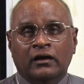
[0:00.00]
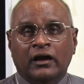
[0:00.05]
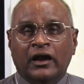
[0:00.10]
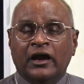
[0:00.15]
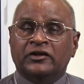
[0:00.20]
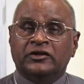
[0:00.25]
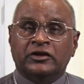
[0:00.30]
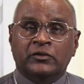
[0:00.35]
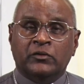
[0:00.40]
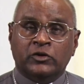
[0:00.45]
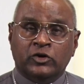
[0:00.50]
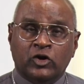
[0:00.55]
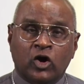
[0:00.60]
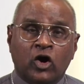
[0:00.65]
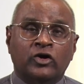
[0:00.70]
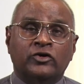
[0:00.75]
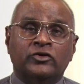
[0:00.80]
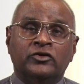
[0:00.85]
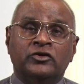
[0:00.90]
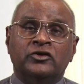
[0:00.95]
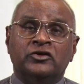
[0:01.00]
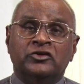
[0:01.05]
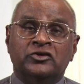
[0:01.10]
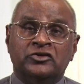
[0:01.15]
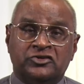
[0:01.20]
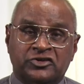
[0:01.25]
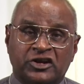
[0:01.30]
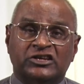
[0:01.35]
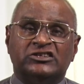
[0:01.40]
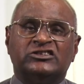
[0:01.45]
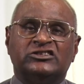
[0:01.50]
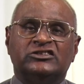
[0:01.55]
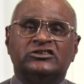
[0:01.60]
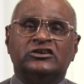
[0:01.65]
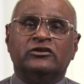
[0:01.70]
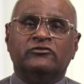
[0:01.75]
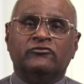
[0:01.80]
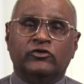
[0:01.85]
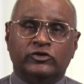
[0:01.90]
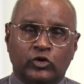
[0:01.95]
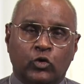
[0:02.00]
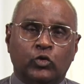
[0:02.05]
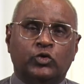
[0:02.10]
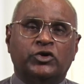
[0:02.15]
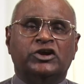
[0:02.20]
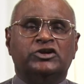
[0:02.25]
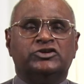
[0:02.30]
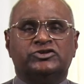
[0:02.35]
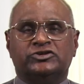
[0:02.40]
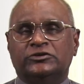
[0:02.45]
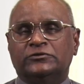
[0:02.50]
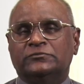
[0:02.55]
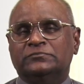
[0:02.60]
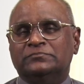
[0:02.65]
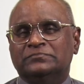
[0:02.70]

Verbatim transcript: And they were not dressed for the occasion.